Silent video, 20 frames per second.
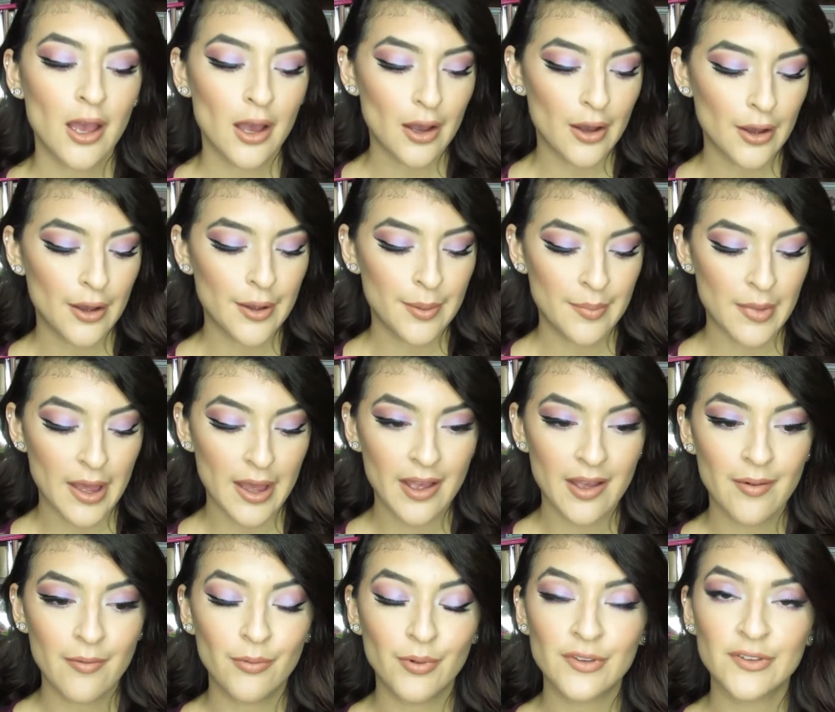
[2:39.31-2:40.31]
Um,
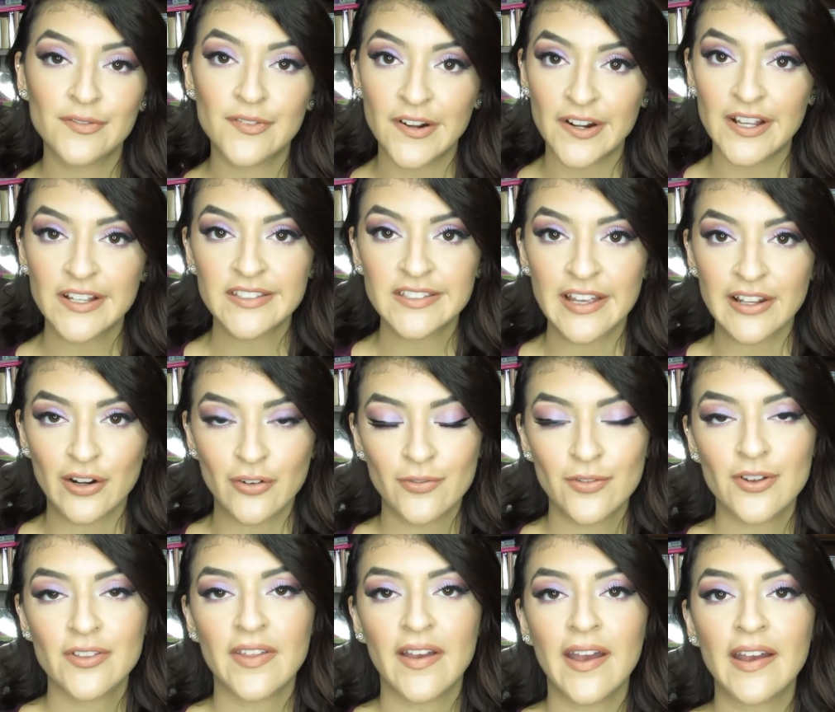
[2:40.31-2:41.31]
I was very excited
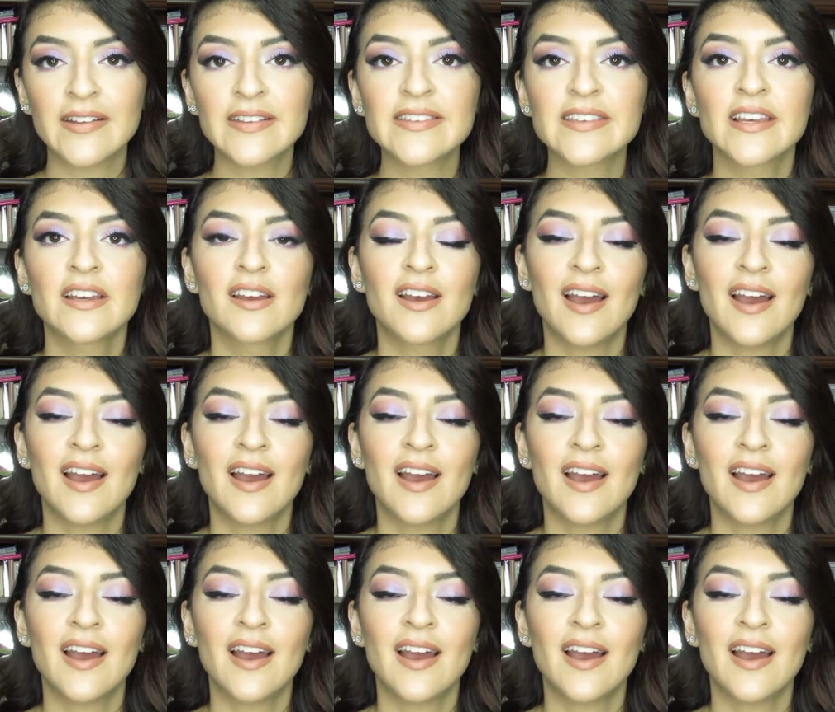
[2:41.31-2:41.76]
for that.